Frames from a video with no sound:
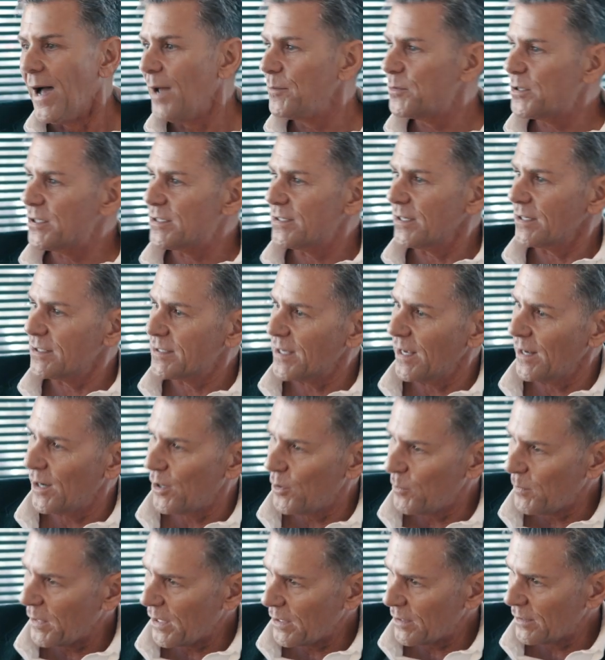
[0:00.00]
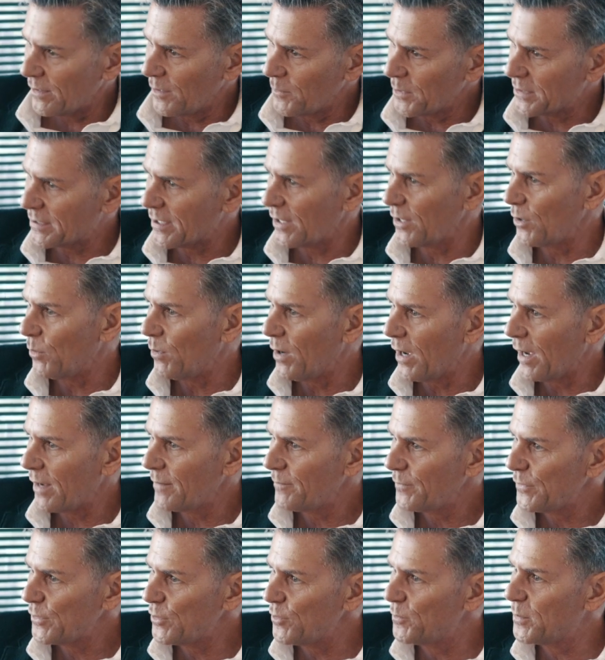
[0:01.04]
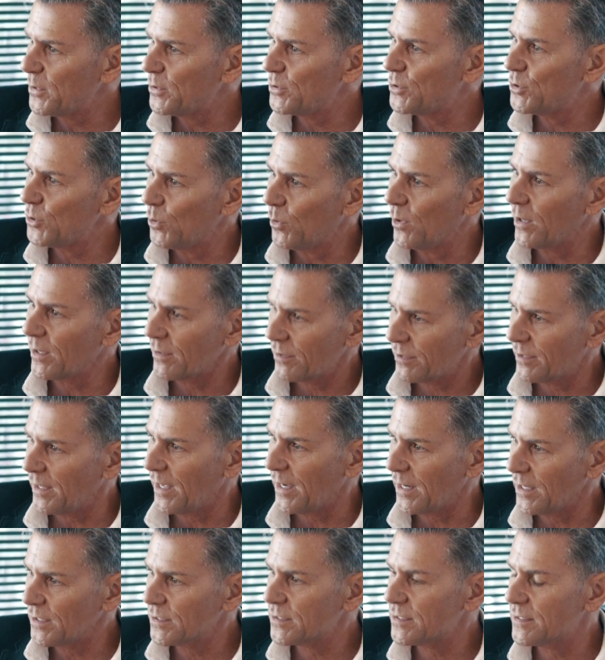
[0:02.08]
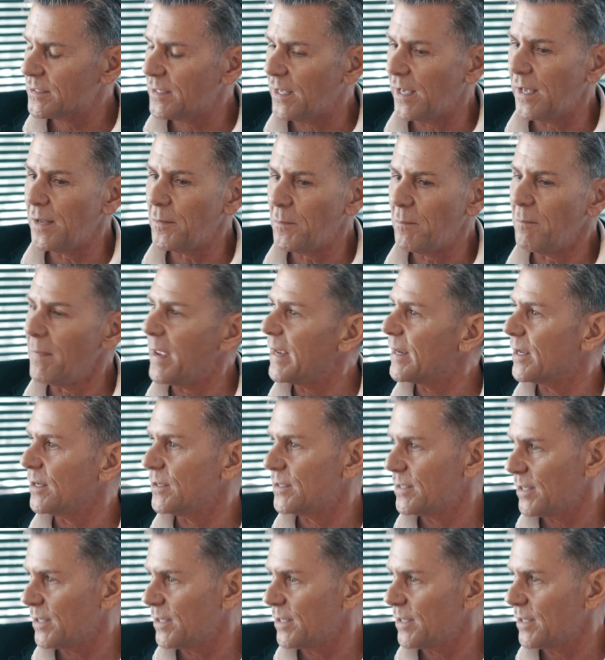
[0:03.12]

I'm just excited to meet you. Let me tell you why. You've been doing things that make a